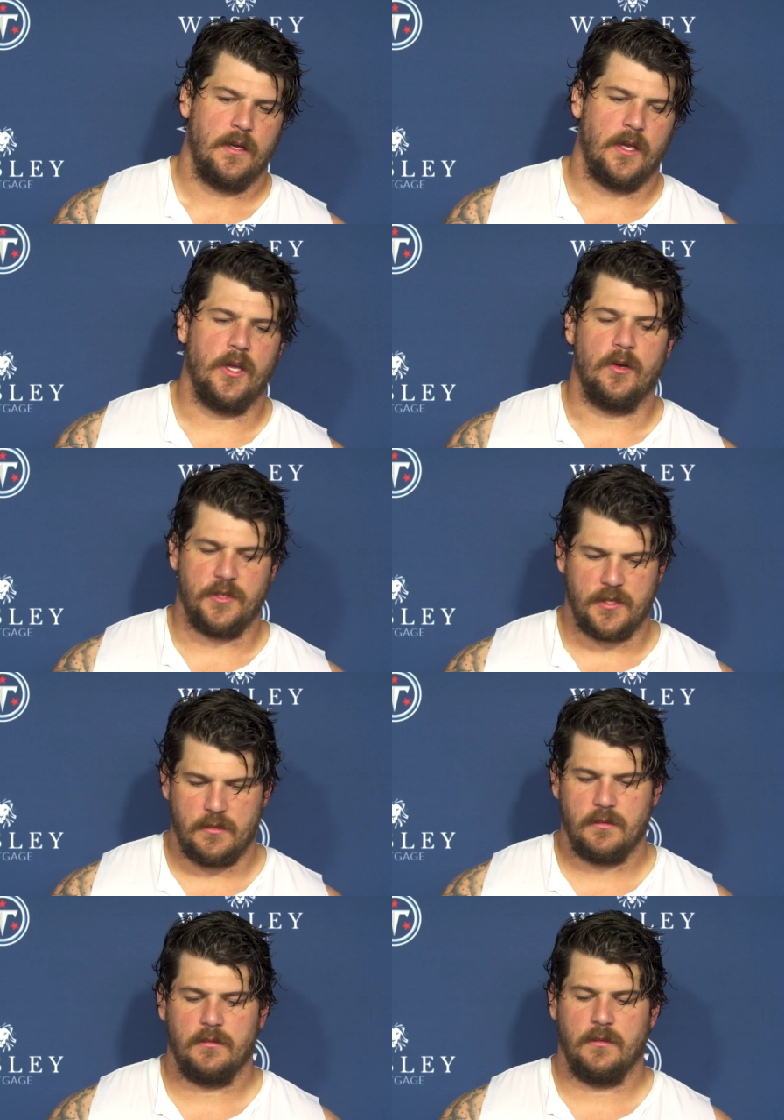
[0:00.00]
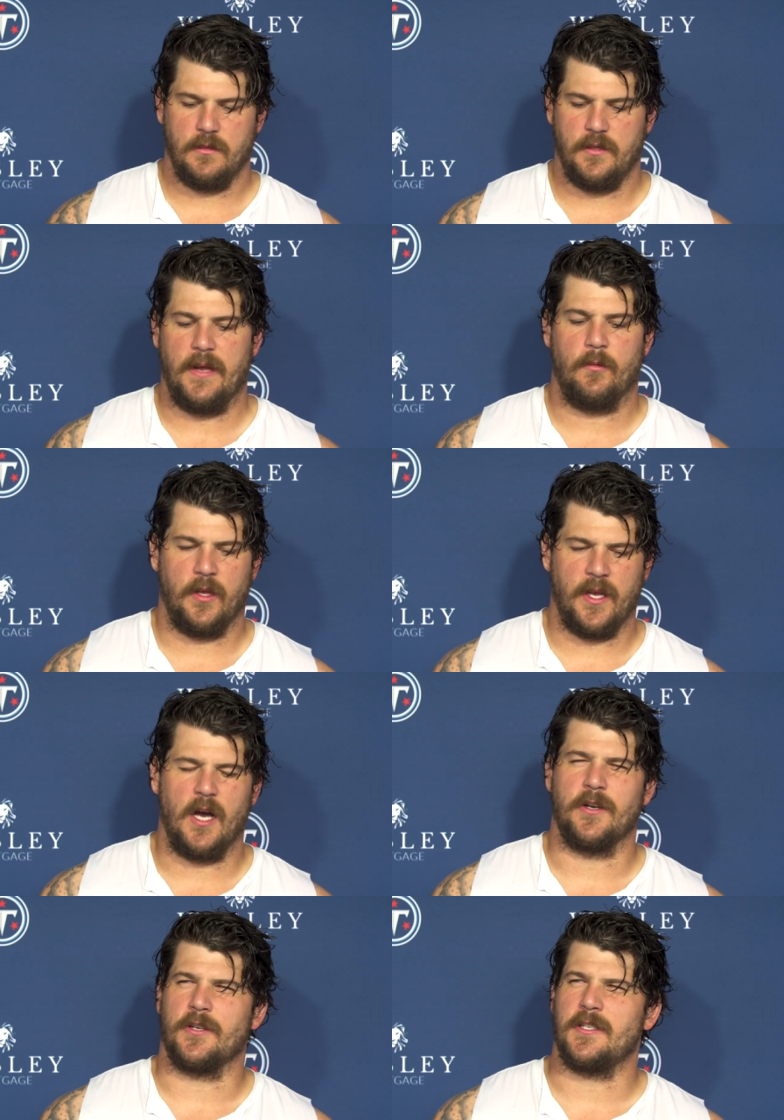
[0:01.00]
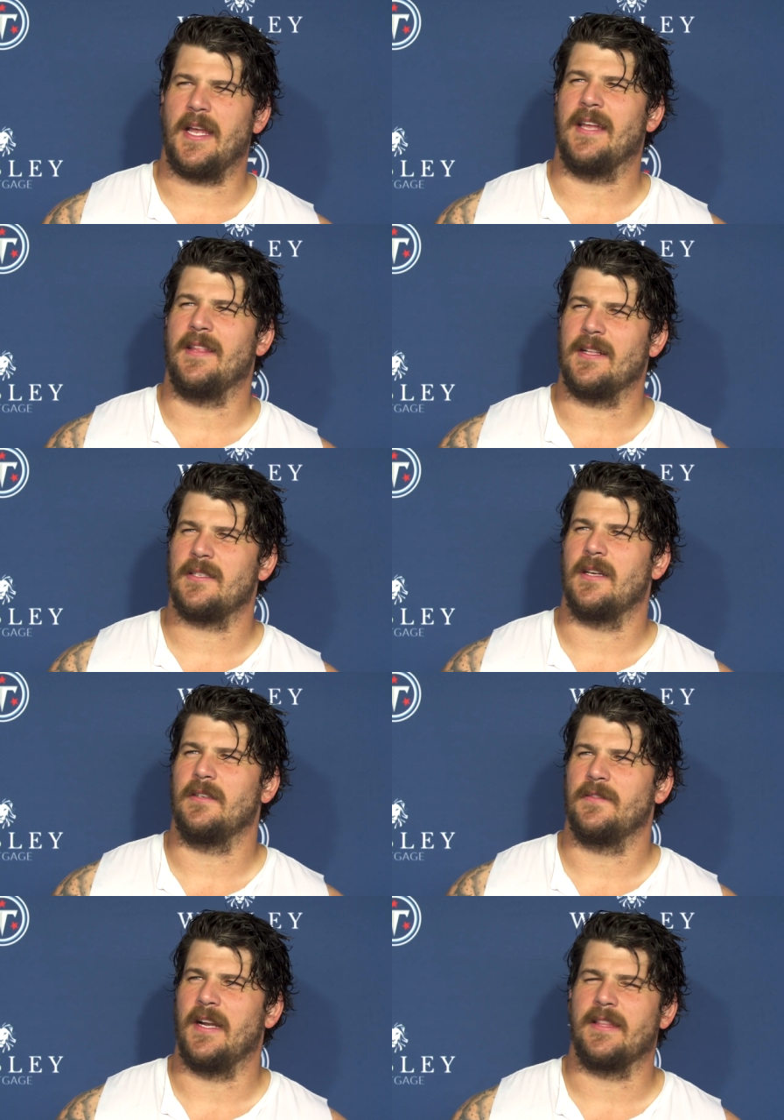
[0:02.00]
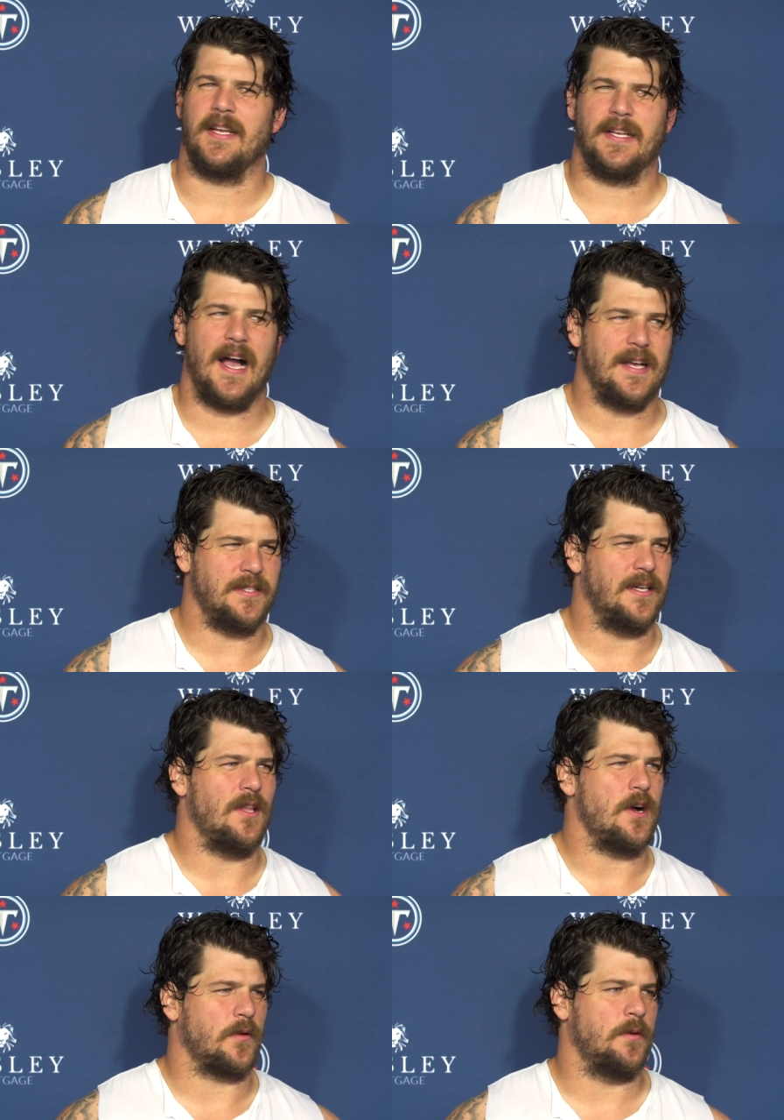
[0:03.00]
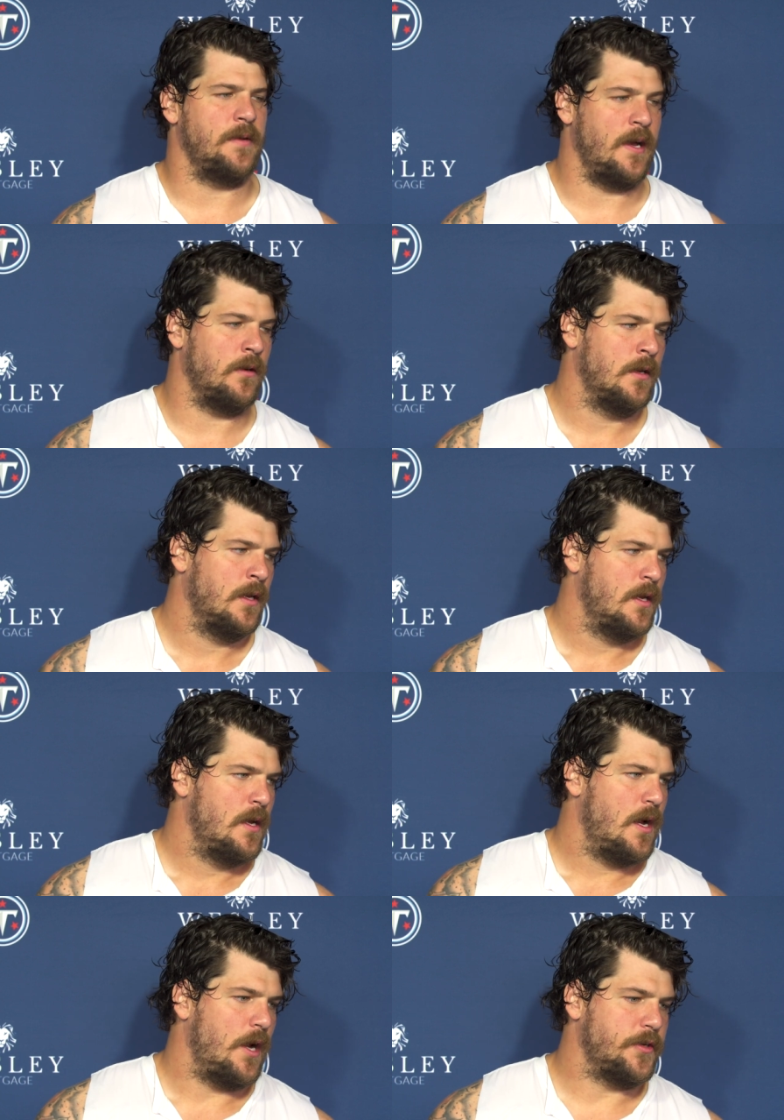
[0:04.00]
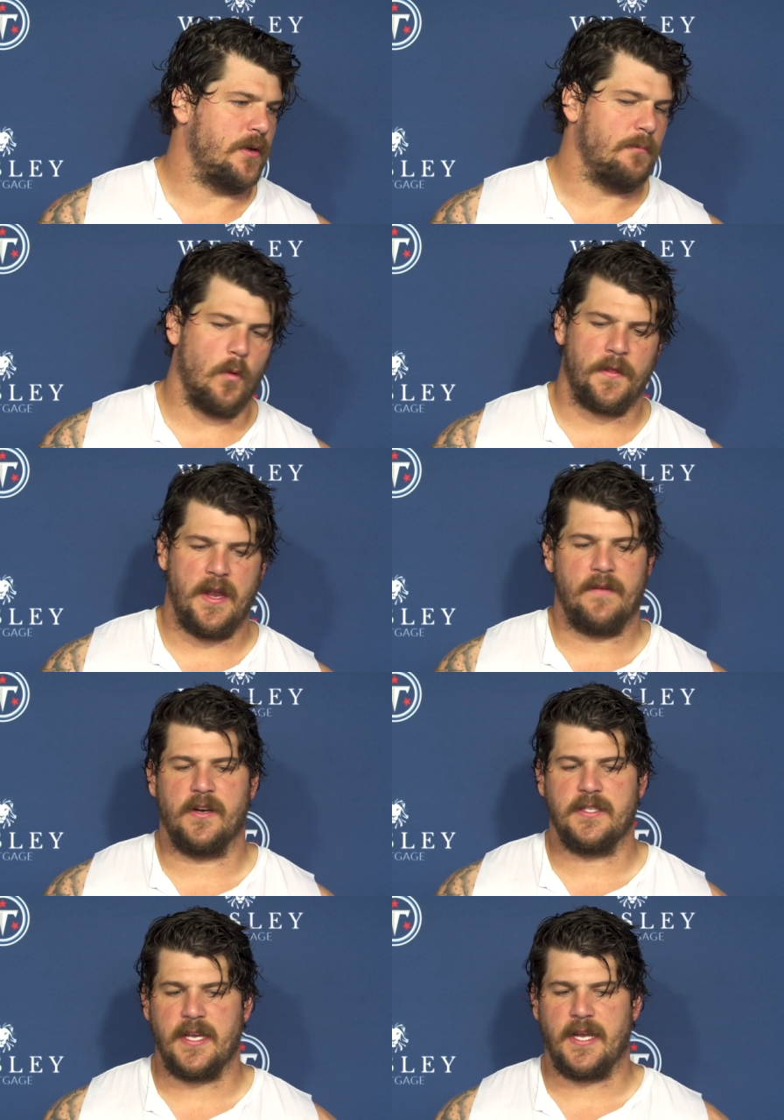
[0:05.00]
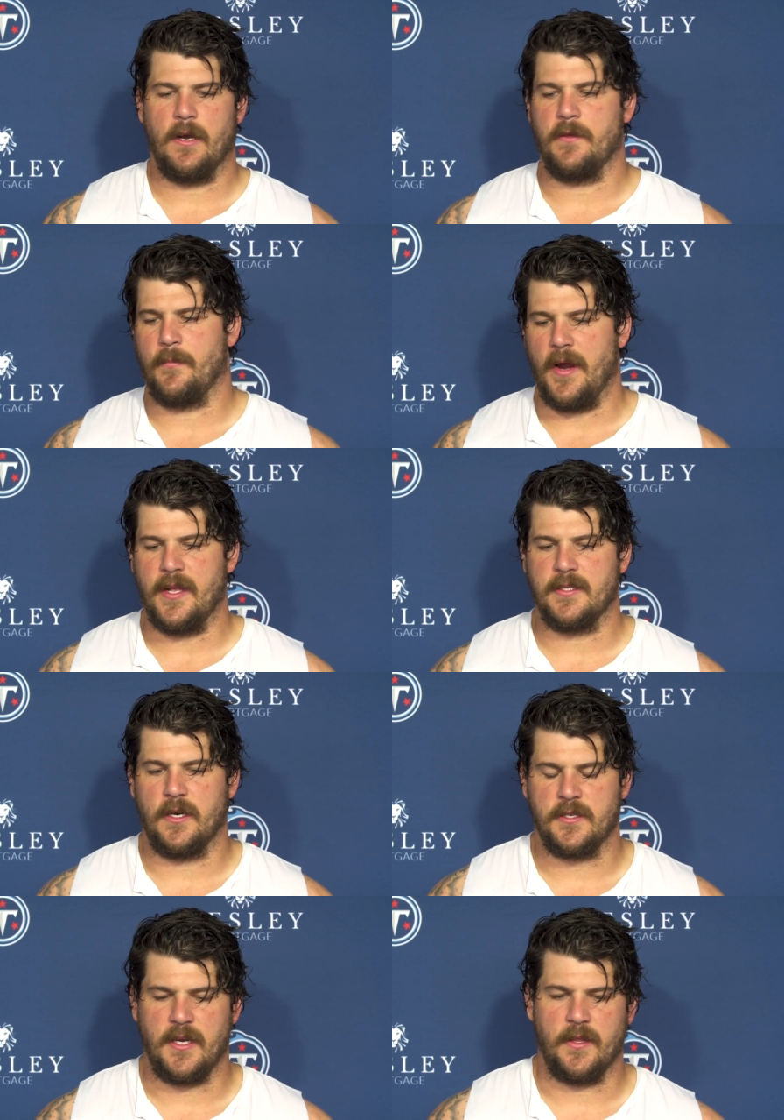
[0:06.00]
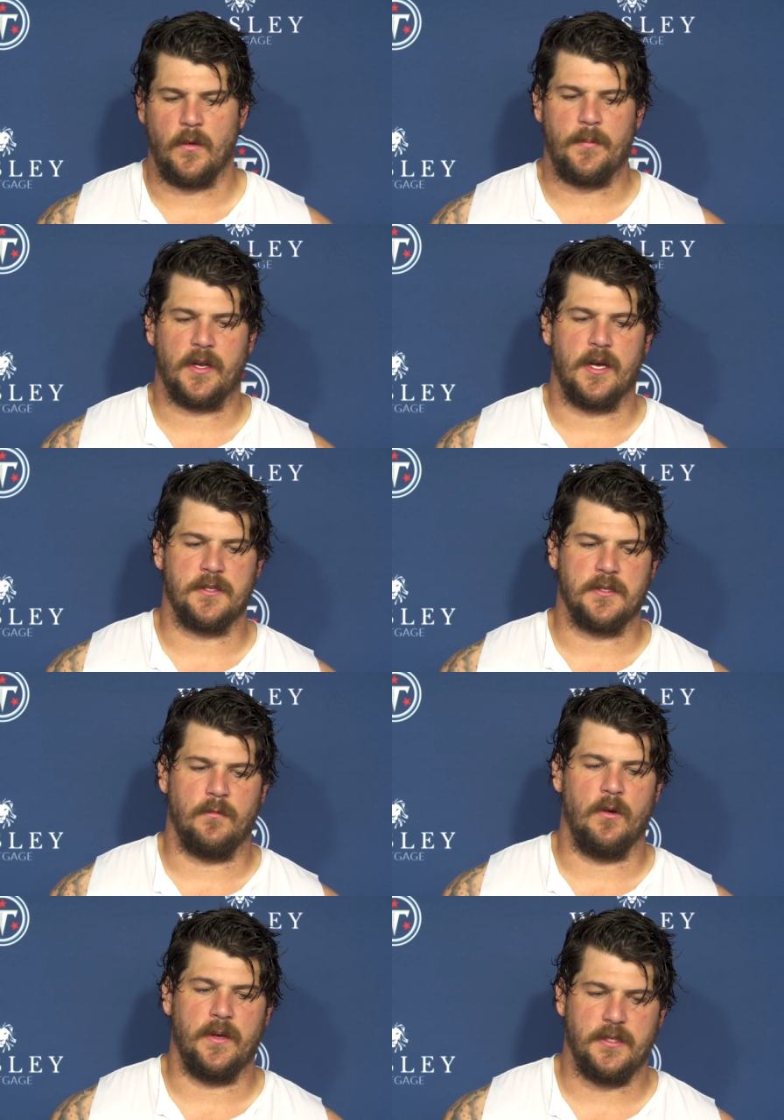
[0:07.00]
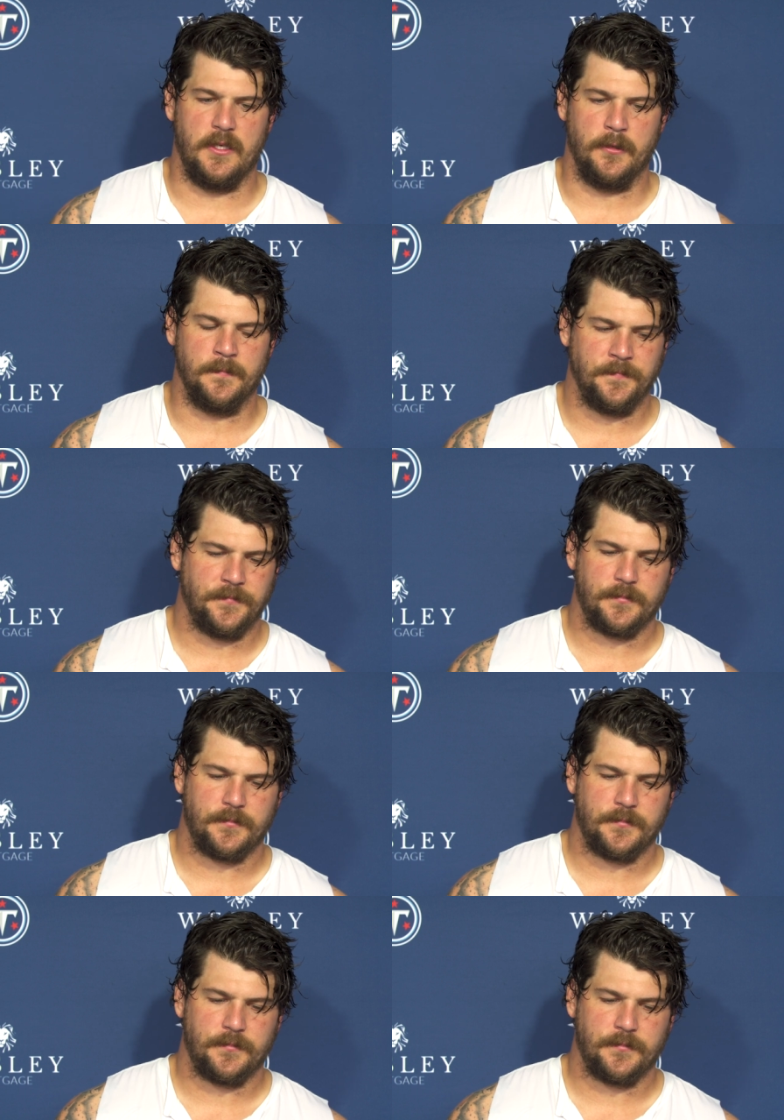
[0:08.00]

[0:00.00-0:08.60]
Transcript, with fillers: you know, just they really understand that stuff. And I think guys in that locker room now are doing more than ever to take care of their brains, and understanding the repercussions of what we do